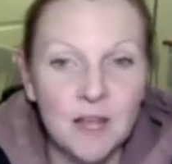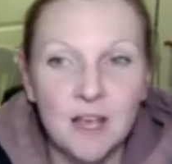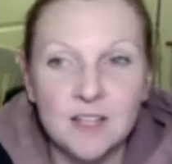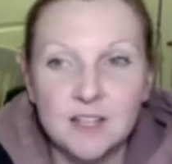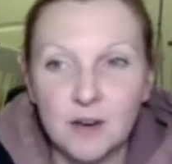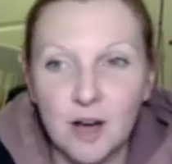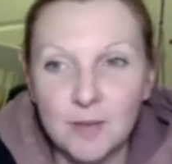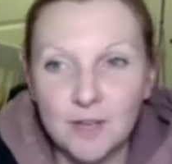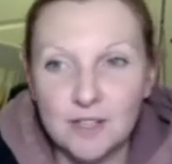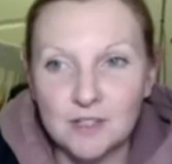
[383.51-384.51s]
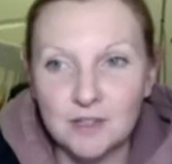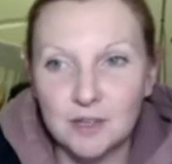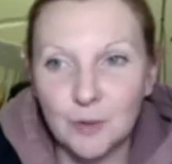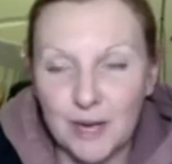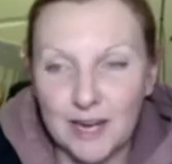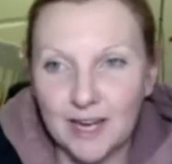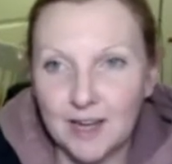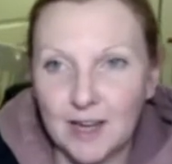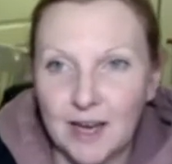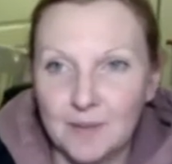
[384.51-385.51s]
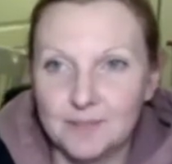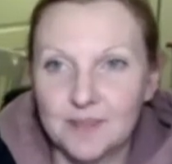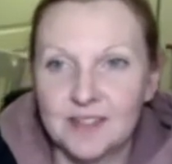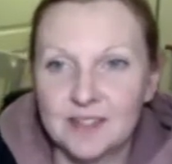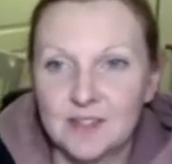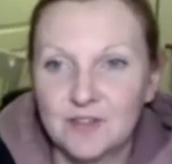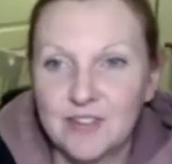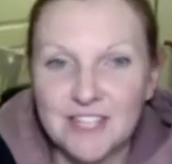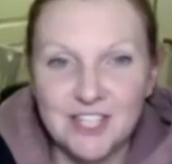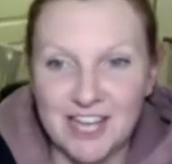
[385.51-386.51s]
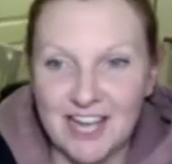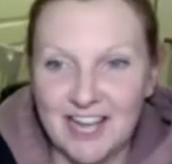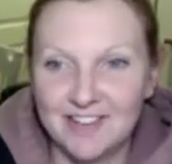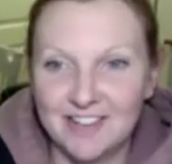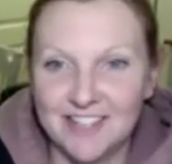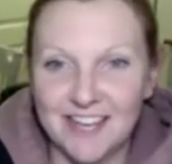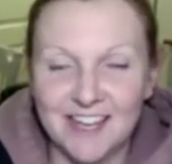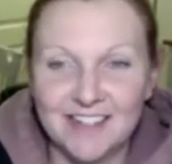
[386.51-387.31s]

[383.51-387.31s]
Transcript: So I'm going to do a quick screen share for a second,